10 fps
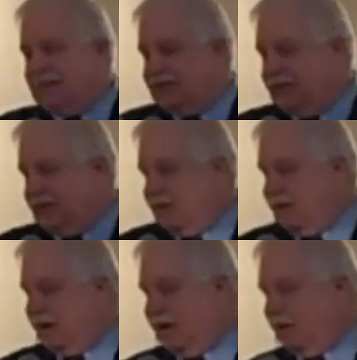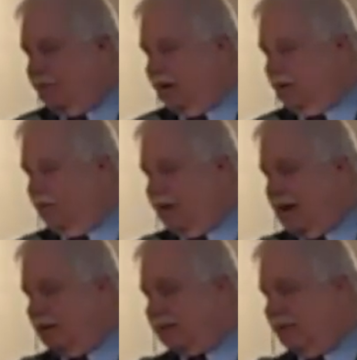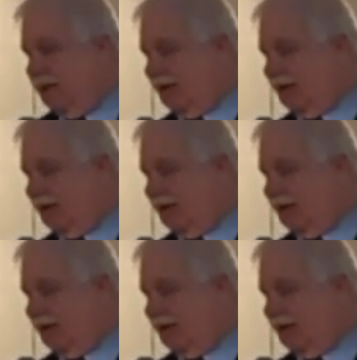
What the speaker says: is on the medical faculty